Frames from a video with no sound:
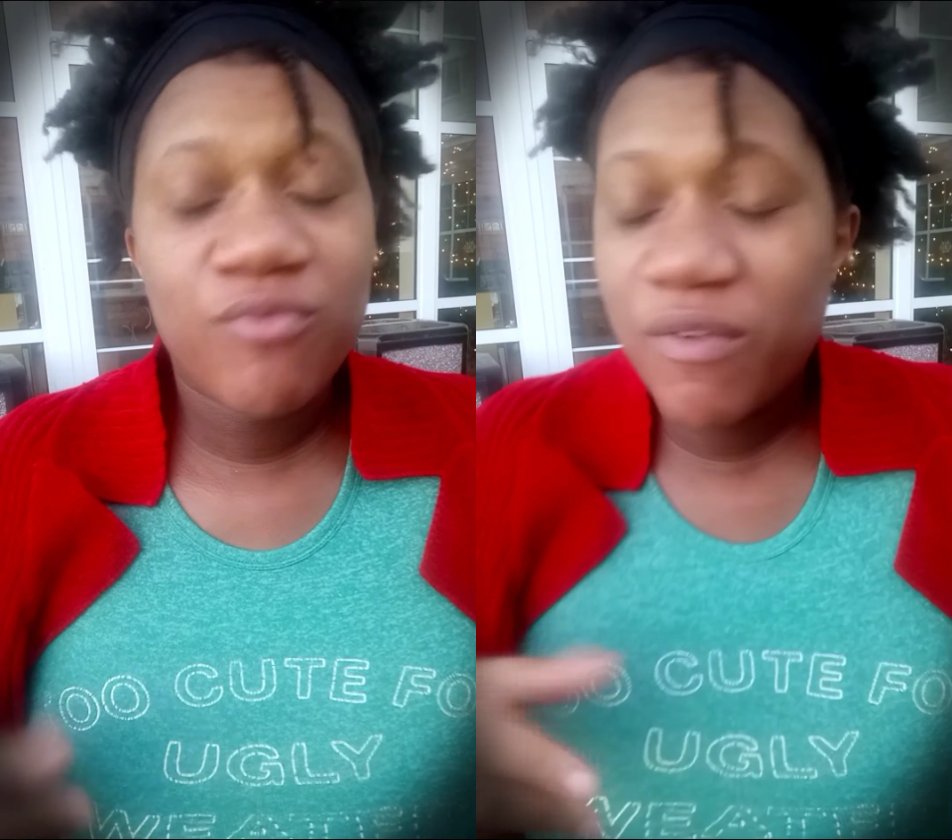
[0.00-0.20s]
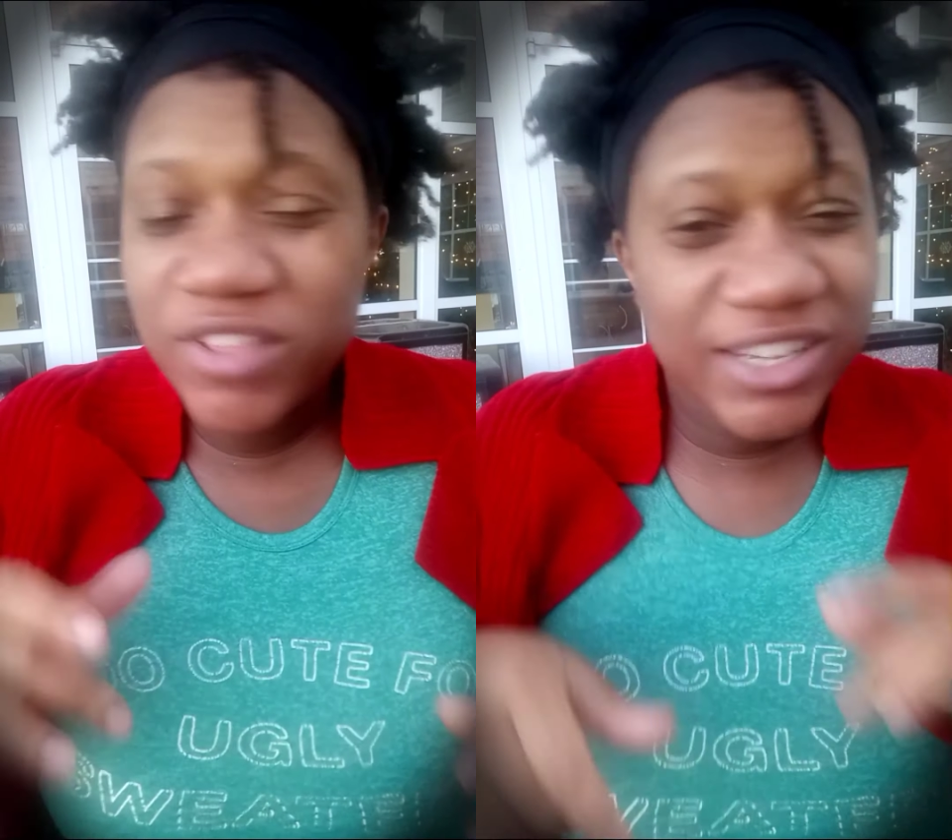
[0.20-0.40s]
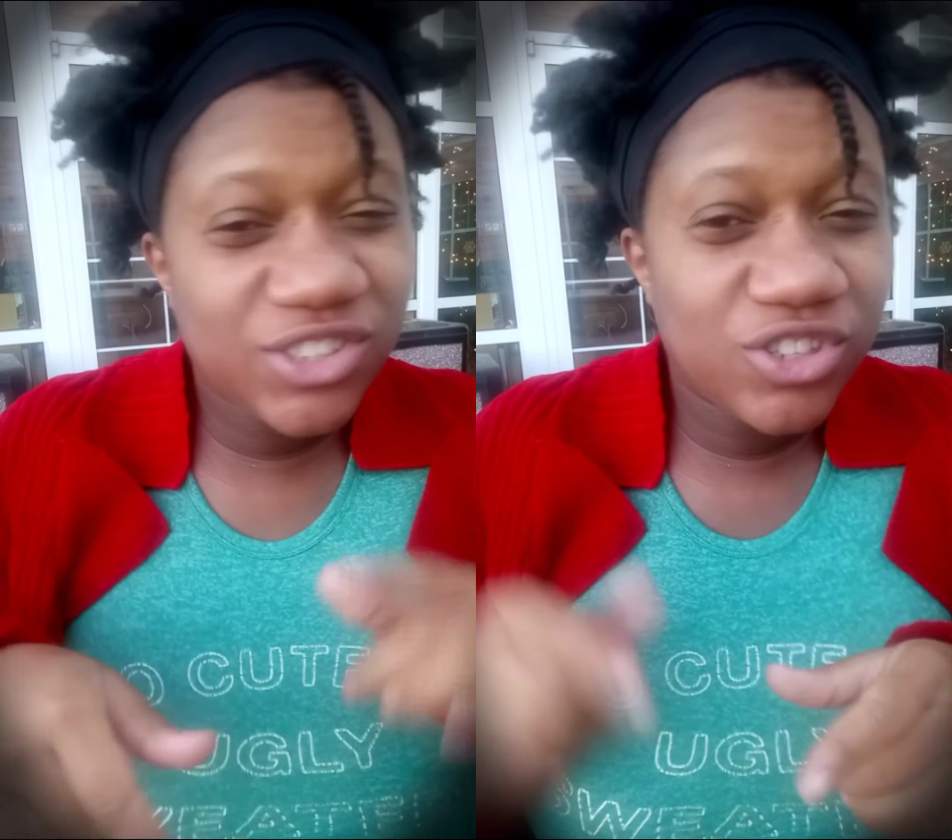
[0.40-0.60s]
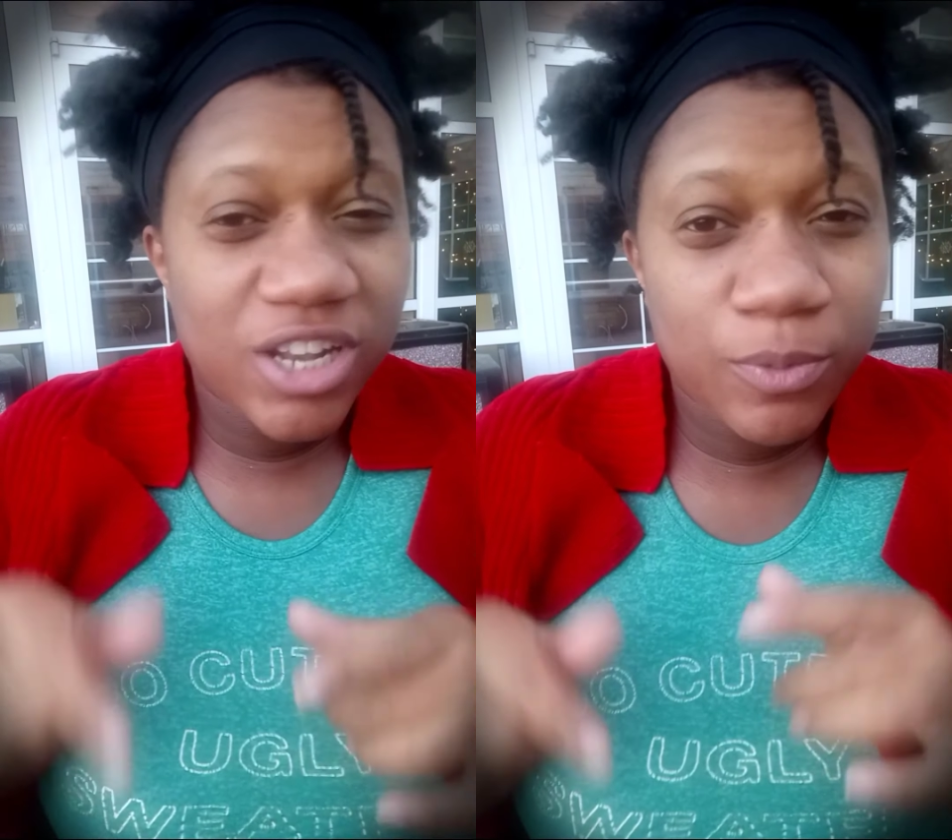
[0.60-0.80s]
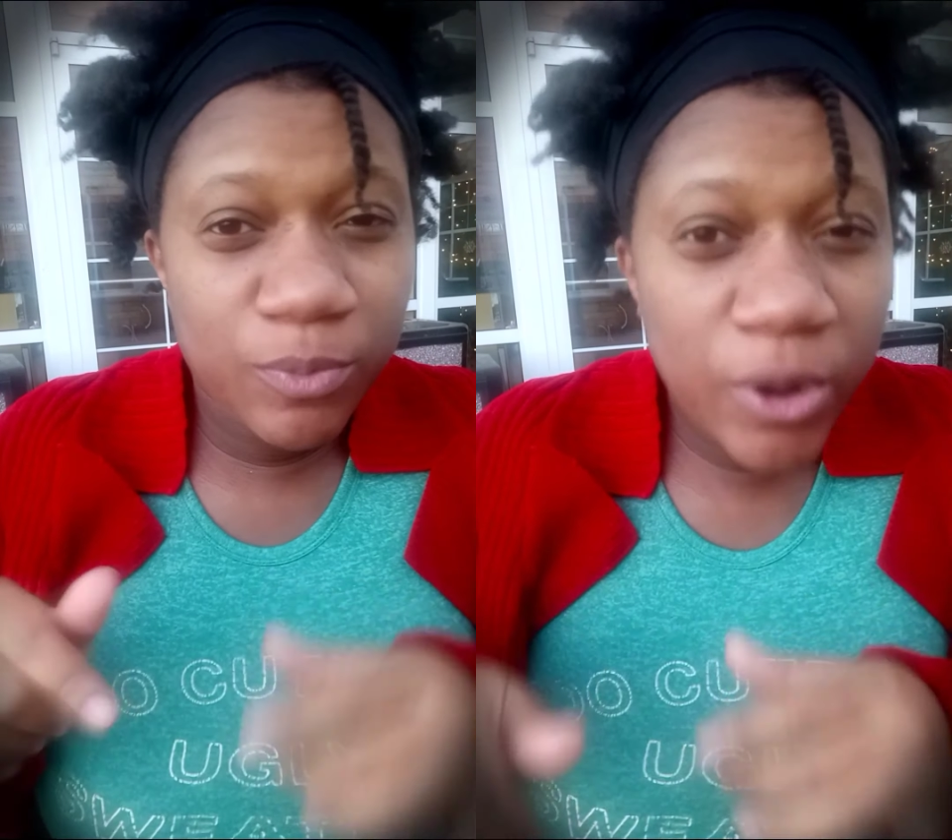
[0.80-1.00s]
Revelation
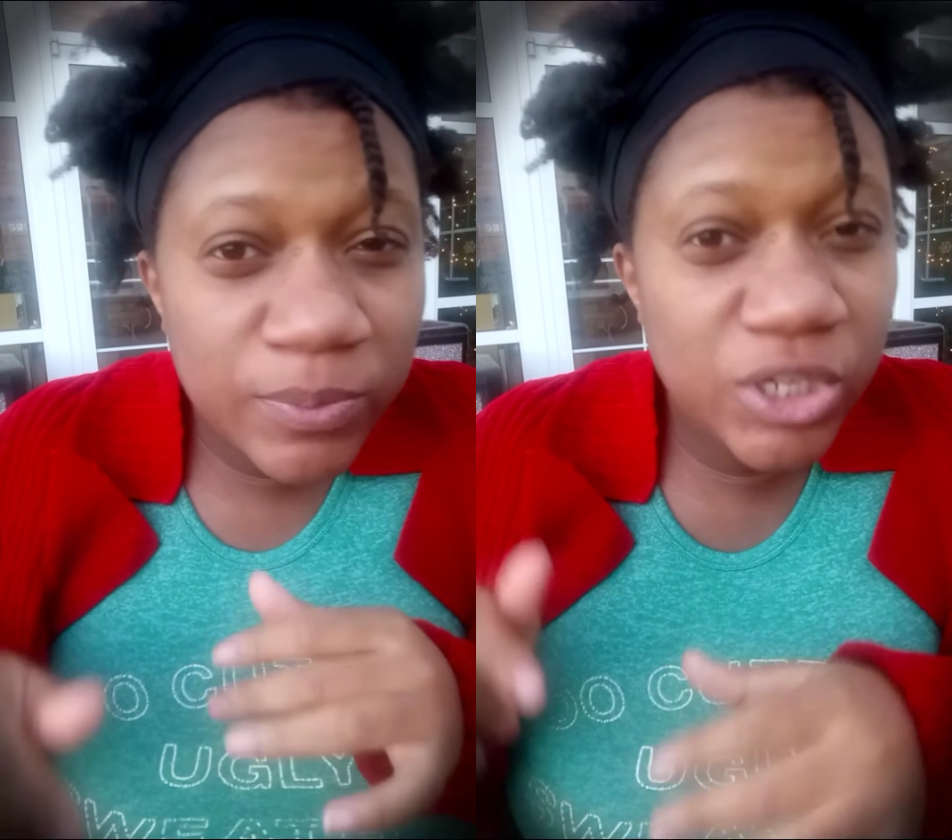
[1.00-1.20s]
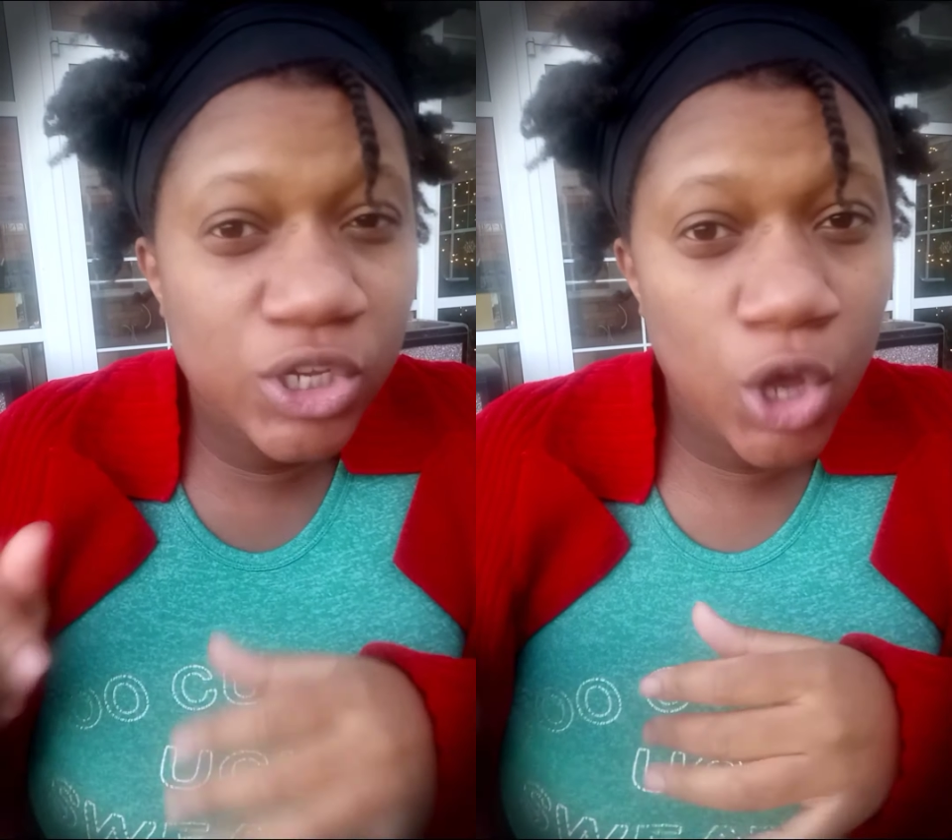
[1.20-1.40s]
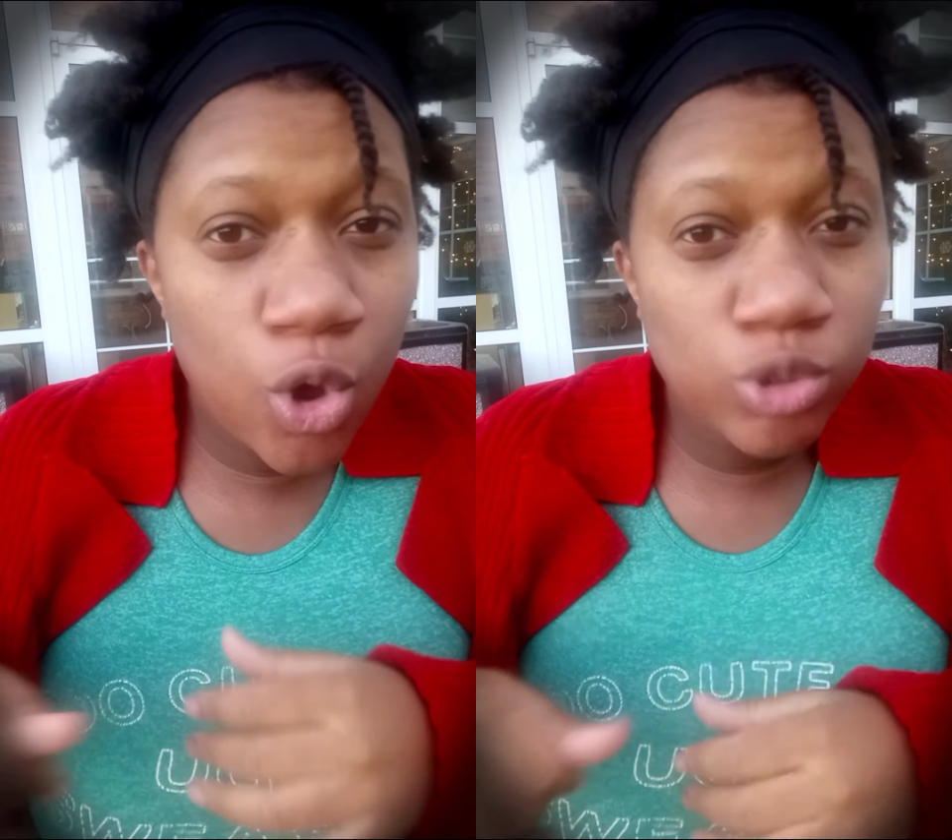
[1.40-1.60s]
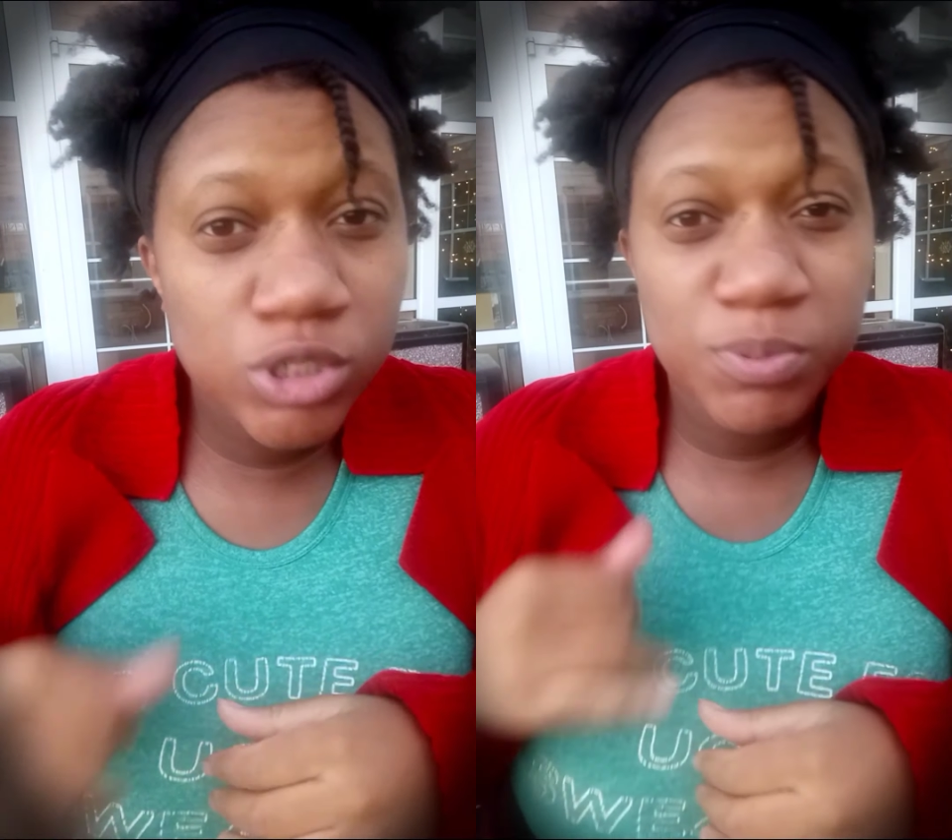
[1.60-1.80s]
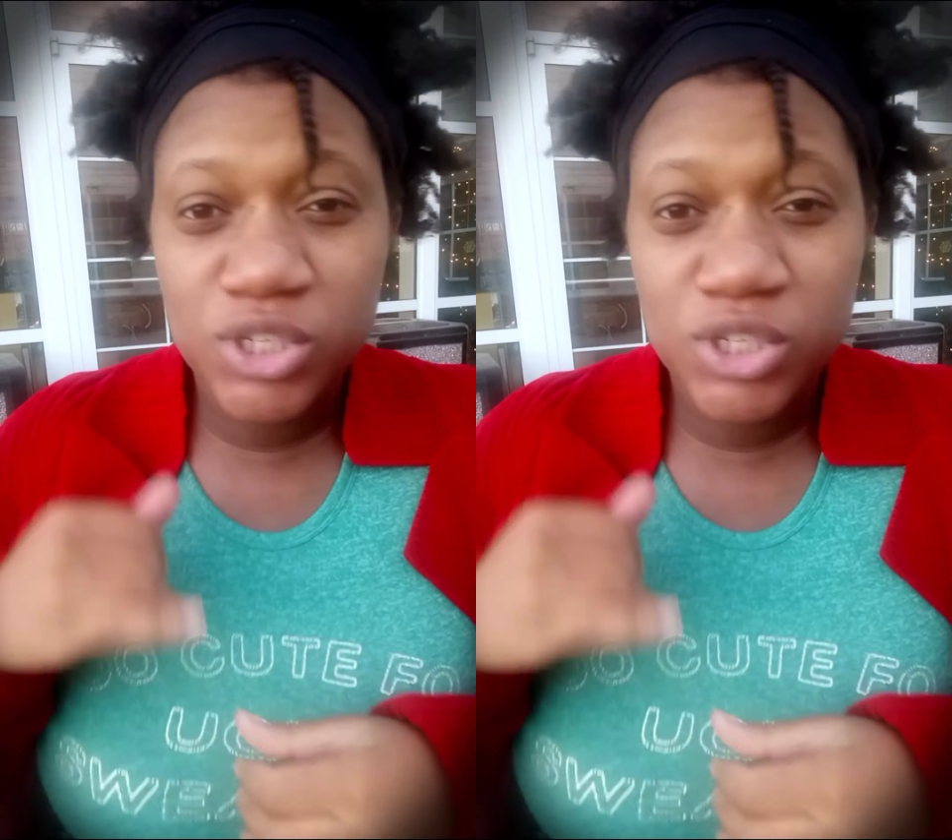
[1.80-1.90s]
and encrypted codes